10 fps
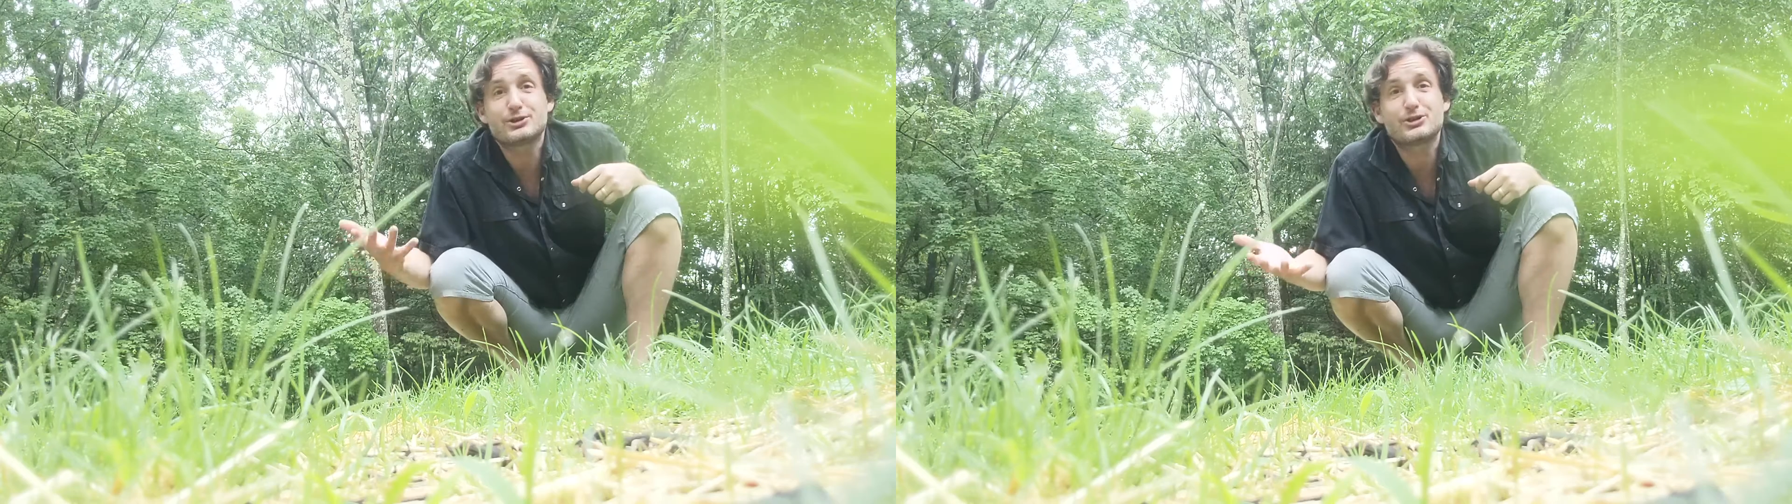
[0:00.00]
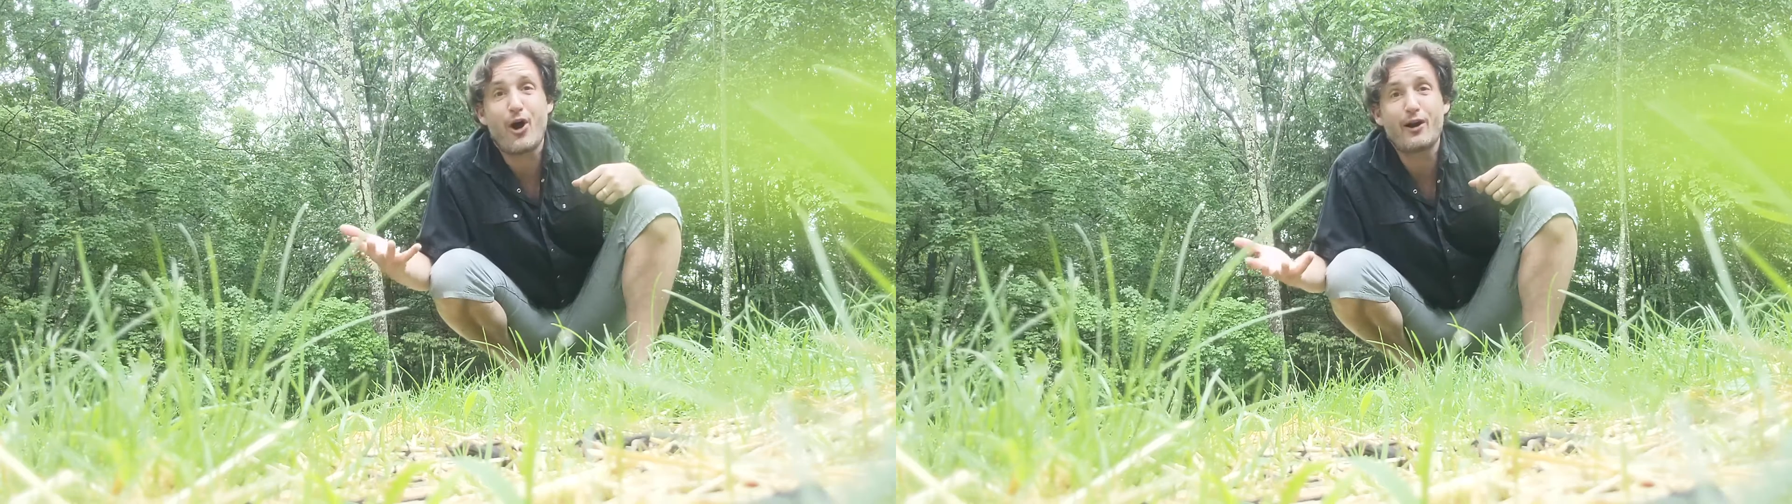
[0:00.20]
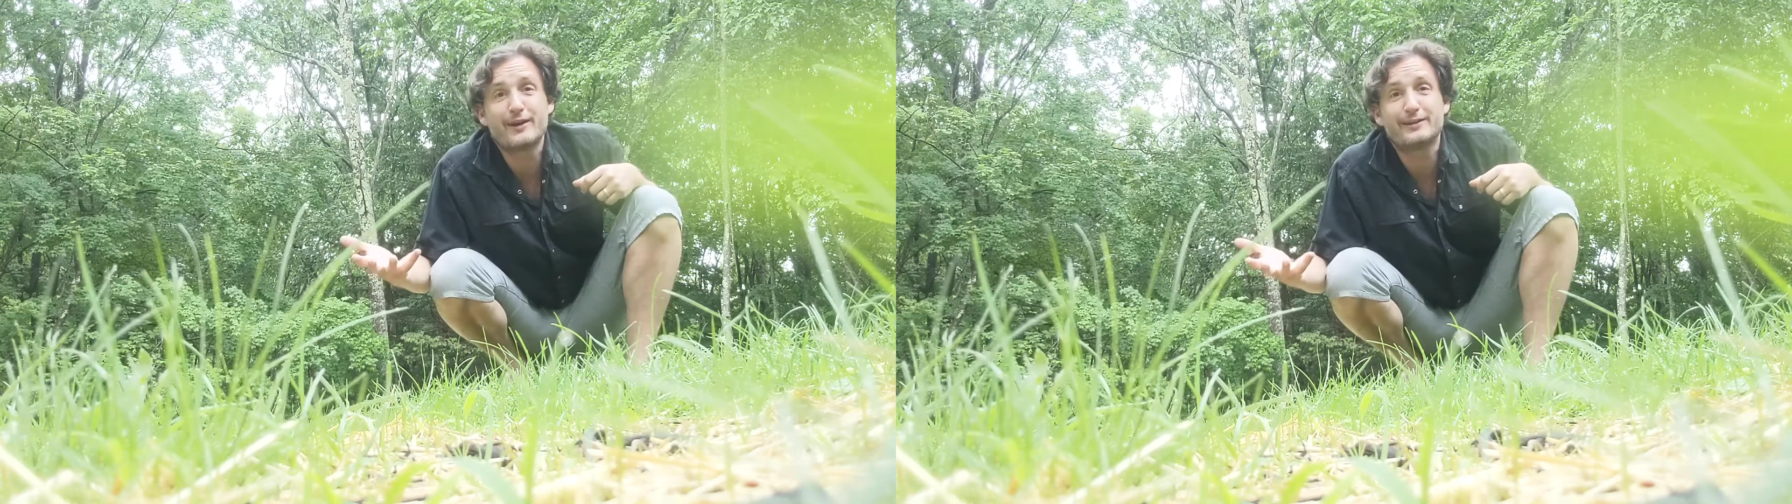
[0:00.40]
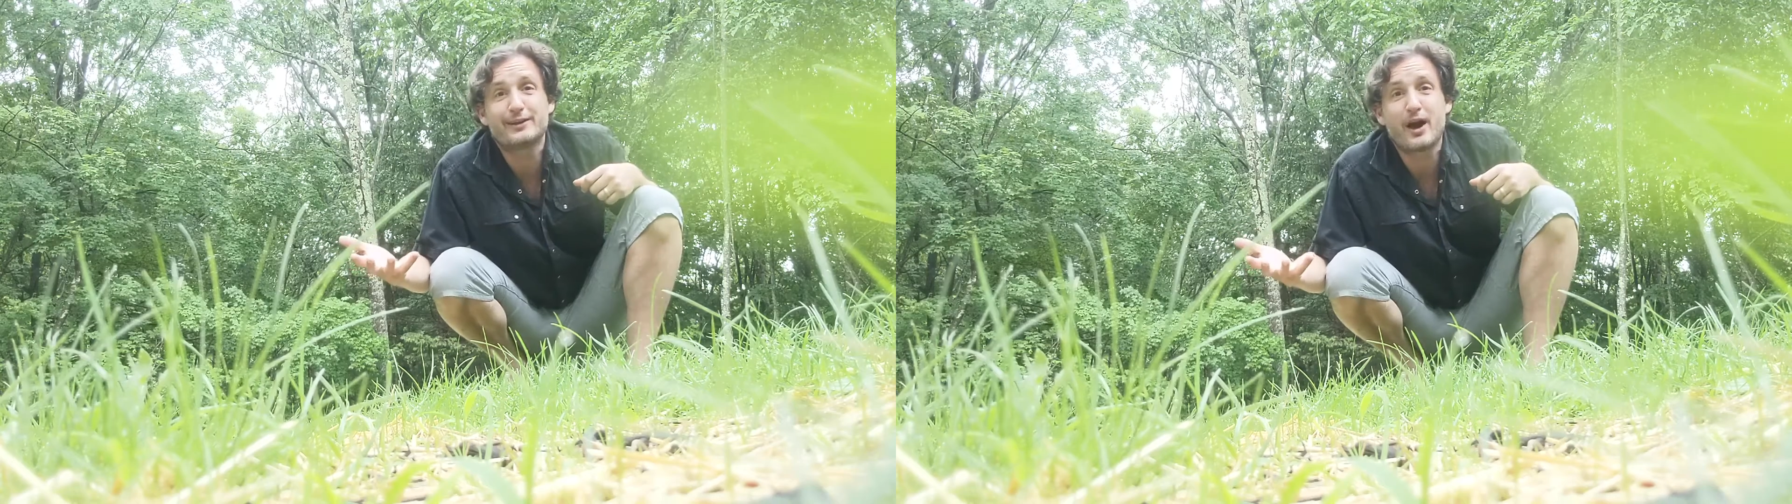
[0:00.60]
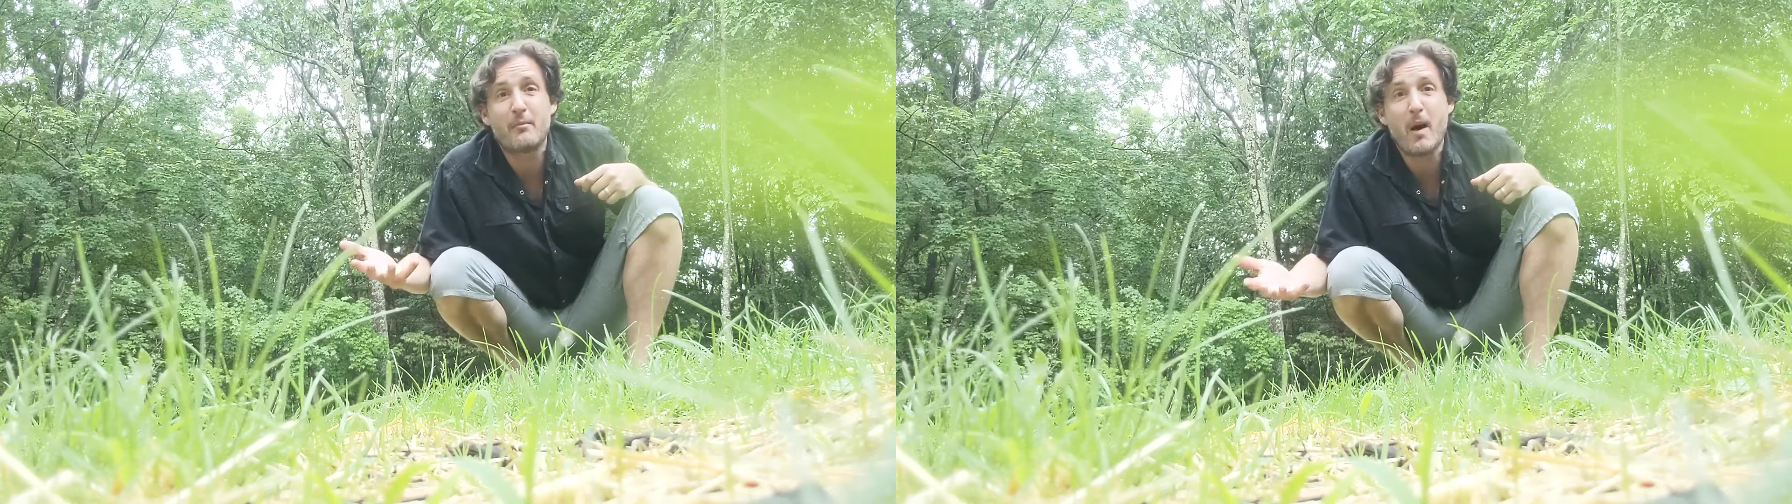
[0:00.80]
starting
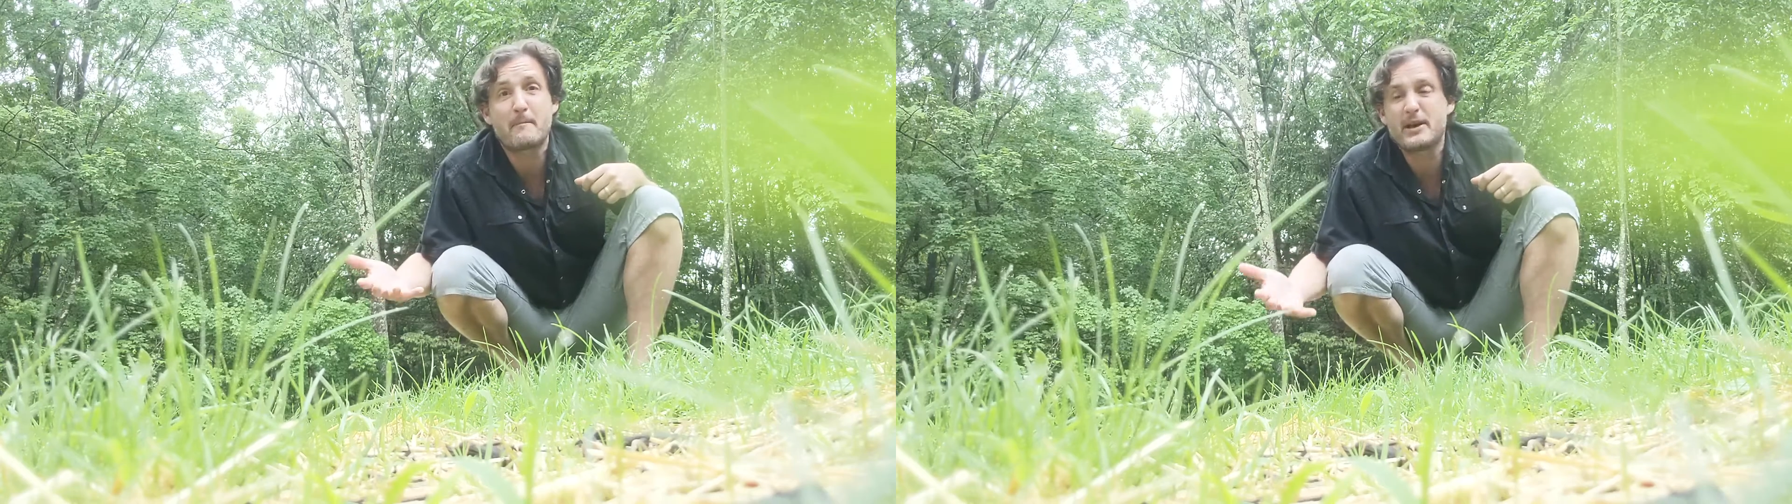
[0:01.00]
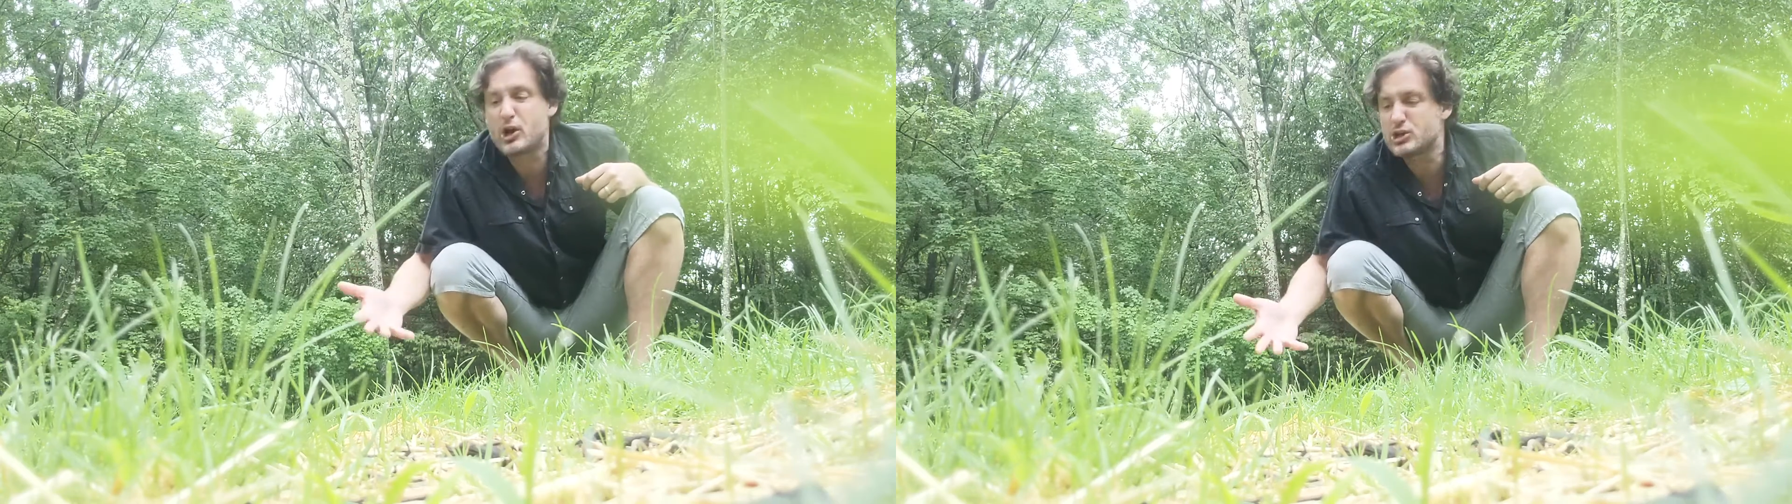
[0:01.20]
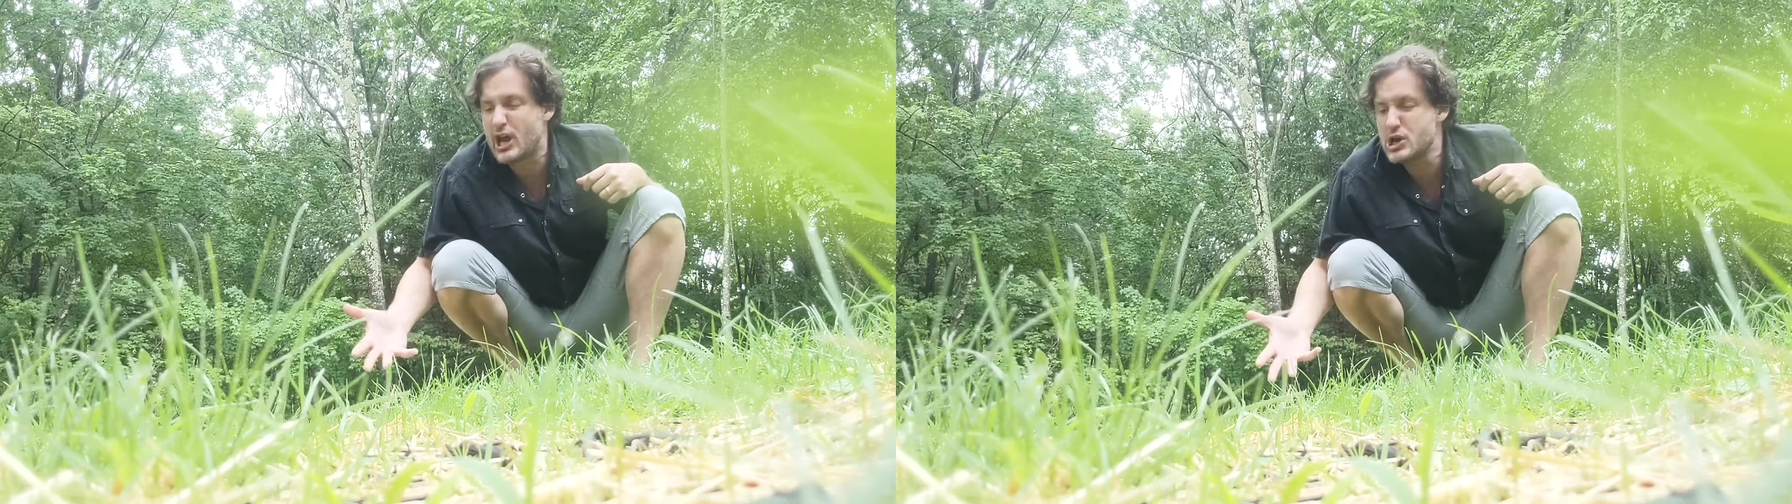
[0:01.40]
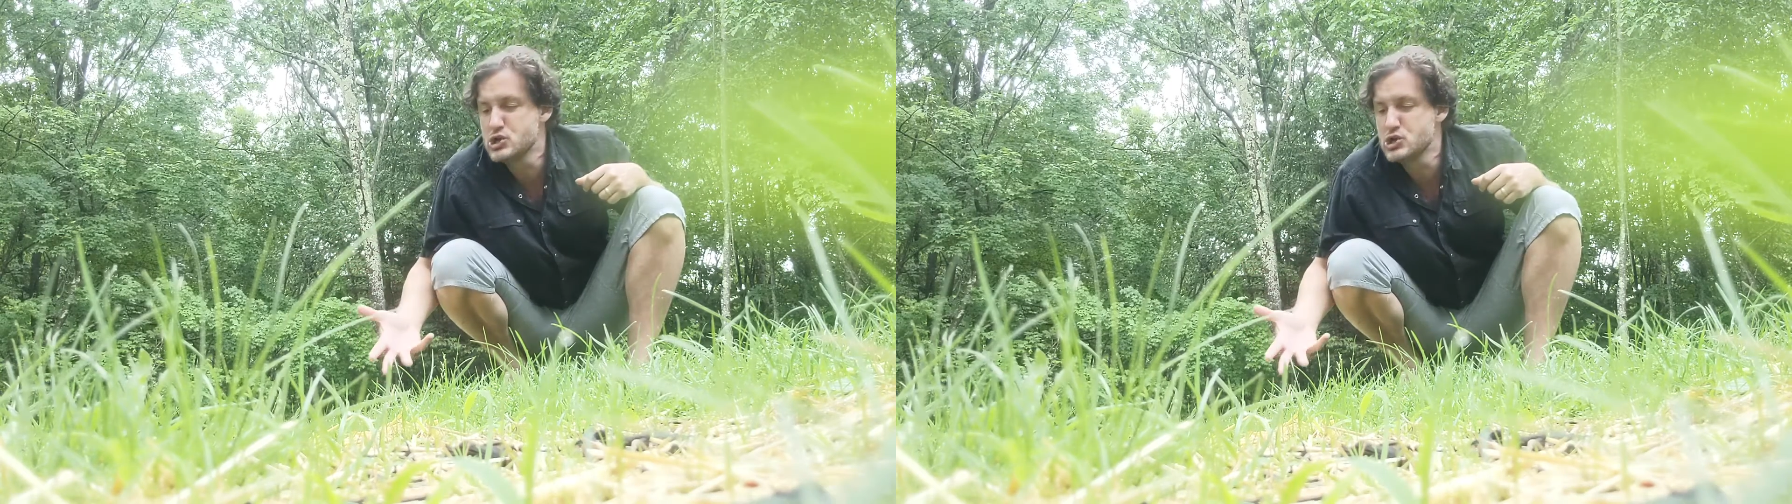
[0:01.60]
to come up because I